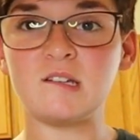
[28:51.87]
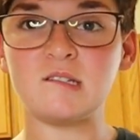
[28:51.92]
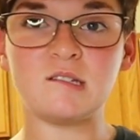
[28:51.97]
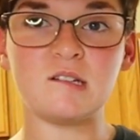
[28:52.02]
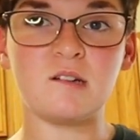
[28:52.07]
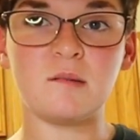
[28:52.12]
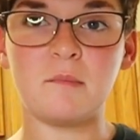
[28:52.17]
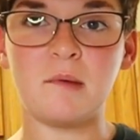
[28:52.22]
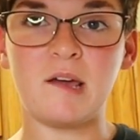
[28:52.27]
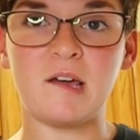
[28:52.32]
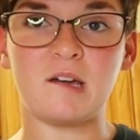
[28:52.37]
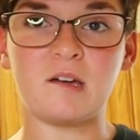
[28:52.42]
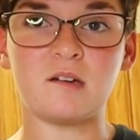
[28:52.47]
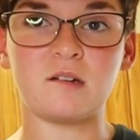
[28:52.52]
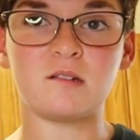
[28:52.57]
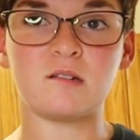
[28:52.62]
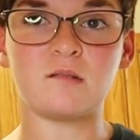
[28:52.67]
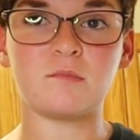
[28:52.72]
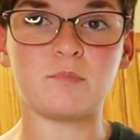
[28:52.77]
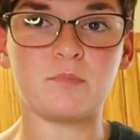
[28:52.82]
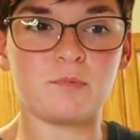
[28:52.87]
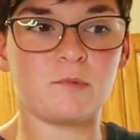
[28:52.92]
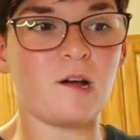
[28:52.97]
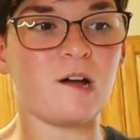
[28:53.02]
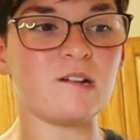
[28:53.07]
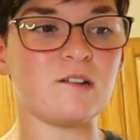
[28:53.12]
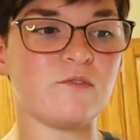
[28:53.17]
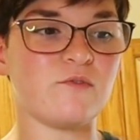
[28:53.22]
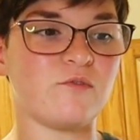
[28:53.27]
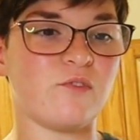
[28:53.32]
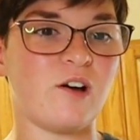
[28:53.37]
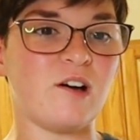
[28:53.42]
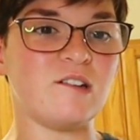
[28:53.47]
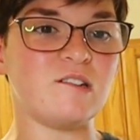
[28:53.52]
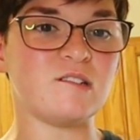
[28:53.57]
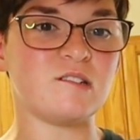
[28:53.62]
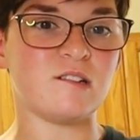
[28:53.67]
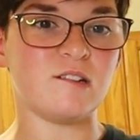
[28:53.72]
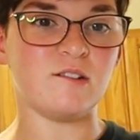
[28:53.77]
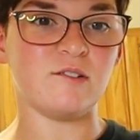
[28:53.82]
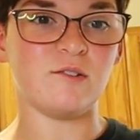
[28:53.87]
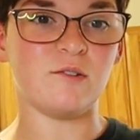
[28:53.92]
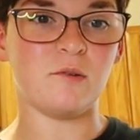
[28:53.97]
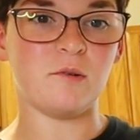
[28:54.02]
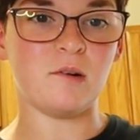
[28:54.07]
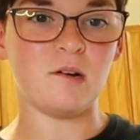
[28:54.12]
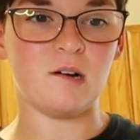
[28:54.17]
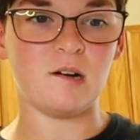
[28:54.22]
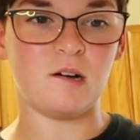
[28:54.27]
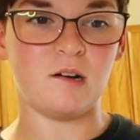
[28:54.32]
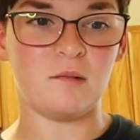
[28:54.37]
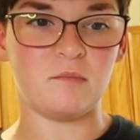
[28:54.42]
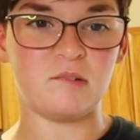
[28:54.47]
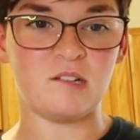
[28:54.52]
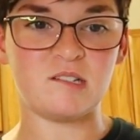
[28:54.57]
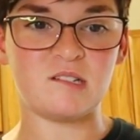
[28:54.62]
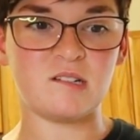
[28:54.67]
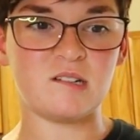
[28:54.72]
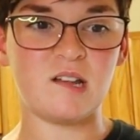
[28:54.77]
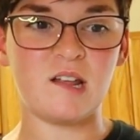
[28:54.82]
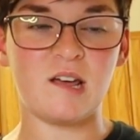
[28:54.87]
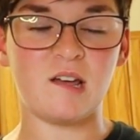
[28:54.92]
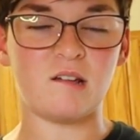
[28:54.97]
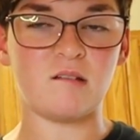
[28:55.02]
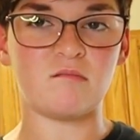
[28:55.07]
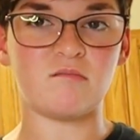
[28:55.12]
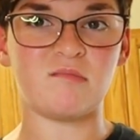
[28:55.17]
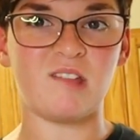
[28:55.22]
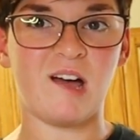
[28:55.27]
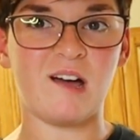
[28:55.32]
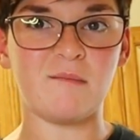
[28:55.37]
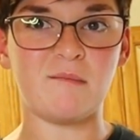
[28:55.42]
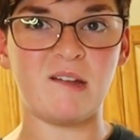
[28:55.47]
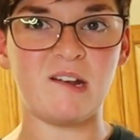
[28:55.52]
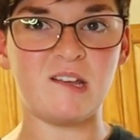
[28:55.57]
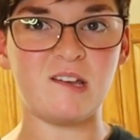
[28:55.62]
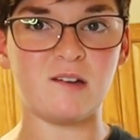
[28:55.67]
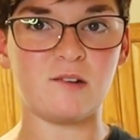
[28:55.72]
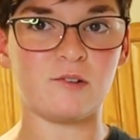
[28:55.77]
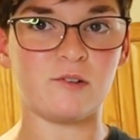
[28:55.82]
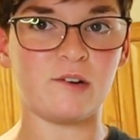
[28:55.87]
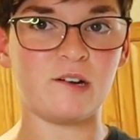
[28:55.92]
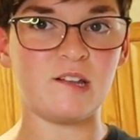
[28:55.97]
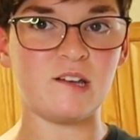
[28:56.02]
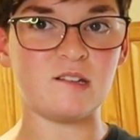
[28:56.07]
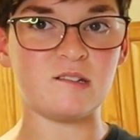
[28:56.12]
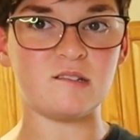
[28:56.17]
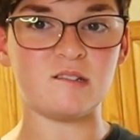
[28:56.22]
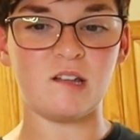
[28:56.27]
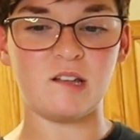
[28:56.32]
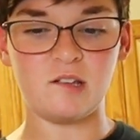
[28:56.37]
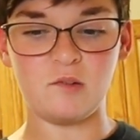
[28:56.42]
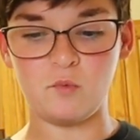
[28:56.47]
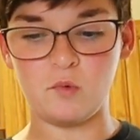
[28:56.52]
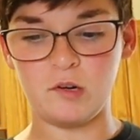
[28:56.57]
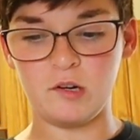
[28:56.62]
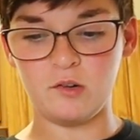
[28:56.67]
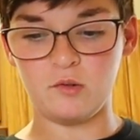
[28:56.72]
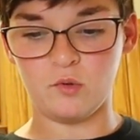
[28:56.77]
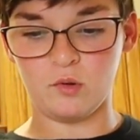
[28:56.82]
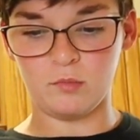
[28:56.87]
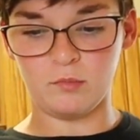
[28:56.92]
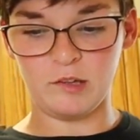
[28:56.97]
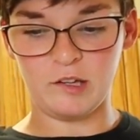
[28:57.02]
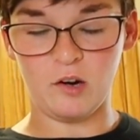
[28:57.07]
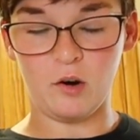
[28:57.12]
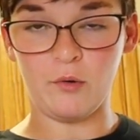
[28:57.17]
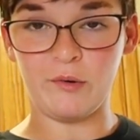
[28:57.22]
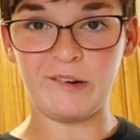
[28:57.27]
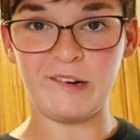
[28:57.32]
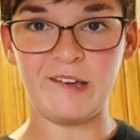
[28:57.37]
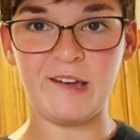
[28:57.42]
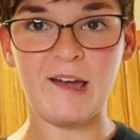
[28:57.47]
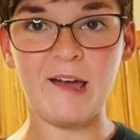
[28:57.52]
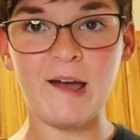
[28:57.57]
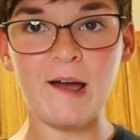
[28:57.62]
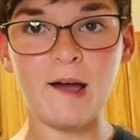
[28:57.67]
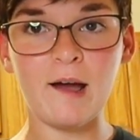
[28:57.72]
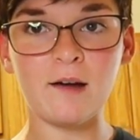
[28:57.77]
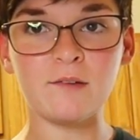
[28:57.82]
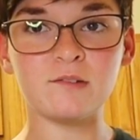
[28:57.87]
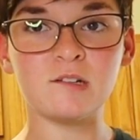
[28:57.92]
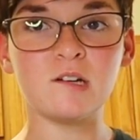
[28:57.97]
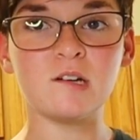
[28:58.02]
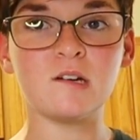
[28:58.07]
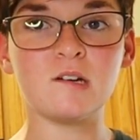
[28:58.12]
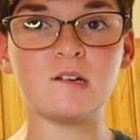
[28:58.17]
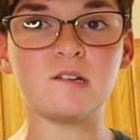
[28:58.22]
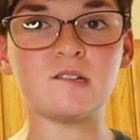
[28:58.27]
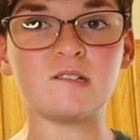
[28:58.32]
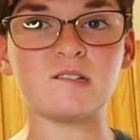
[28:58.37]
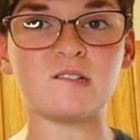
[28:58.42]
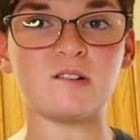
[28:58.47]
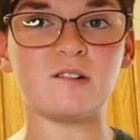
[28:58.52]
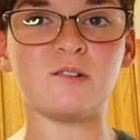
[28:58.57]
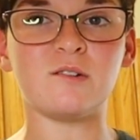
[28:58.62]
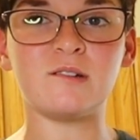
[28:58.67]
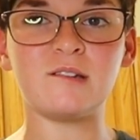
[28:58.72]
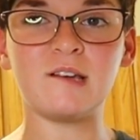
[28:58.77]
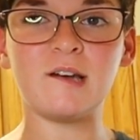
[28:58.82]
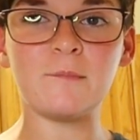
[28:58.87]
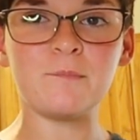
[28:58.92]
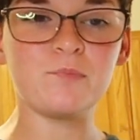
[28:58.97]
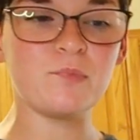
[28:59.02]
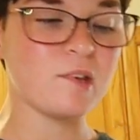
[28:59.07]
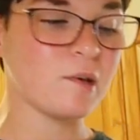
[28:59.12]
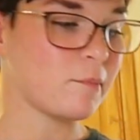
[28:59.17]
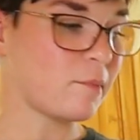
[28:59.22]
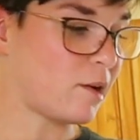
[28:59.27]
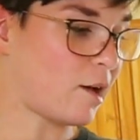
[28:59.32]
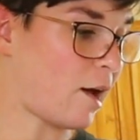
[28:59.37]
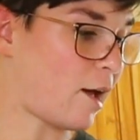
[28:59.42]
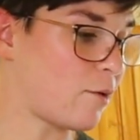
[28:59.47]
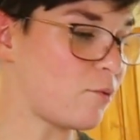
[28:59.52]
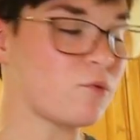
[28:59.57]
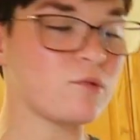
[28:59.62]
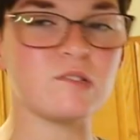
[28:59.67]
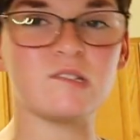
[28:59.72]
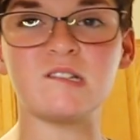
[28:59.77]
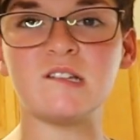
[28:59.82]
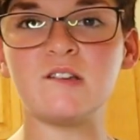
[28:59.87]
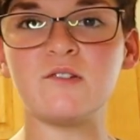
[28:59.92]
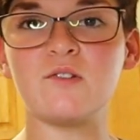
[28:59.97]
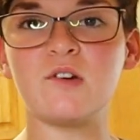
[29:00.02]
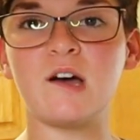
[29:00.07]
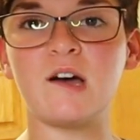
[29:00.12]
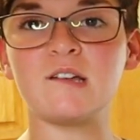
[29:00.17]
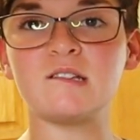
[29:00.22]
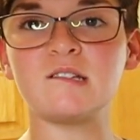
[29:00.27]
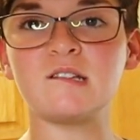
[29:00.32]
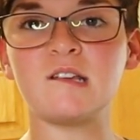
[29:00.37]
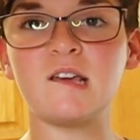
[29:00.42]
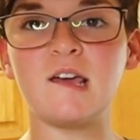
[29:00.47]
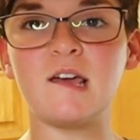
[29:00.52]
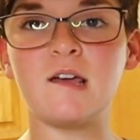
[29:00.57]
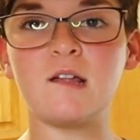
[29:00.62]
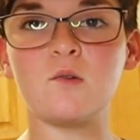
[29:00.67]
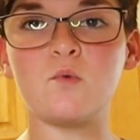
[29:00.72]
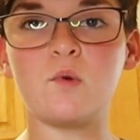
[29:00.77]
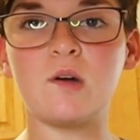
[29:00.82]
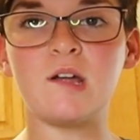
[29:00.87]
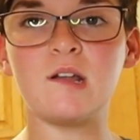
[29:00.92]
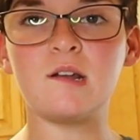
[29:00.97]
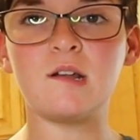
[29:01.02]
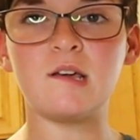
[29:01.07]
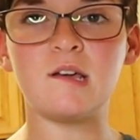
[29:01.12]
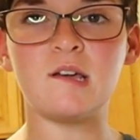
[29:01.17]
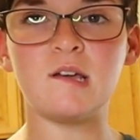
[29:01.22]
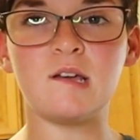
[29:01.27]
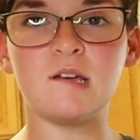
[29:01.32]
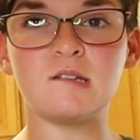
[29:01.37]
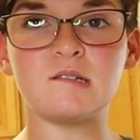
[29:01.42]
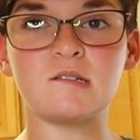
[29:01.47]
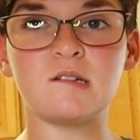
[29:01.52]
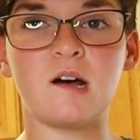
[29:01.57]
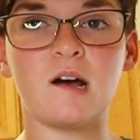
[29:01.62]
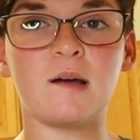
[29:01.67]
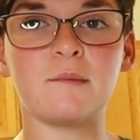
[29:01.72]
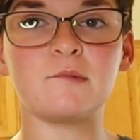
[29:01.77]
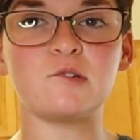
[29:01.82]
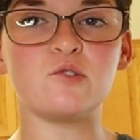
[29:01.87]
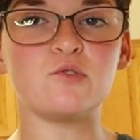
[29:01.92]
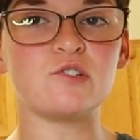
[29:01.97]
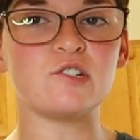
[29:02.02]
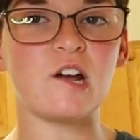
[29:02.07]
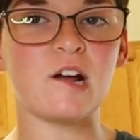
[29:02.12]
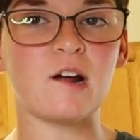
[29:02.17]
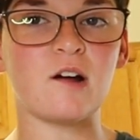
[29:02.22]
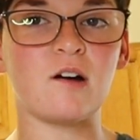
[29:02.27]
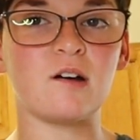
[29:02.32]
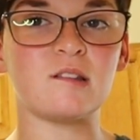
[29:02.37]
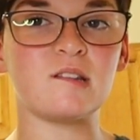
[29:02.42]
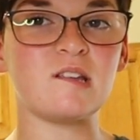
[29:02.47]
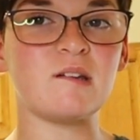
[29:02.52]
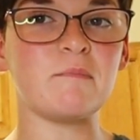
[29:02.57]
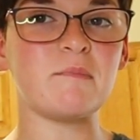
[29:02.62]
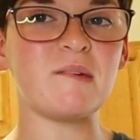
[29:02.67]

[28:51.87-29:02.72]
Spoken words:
easy to make, kind of fun too. Doesn't take that many ingredients that you wouldn't normally already have. So yeah, but I will see you guys again when it is time to check on the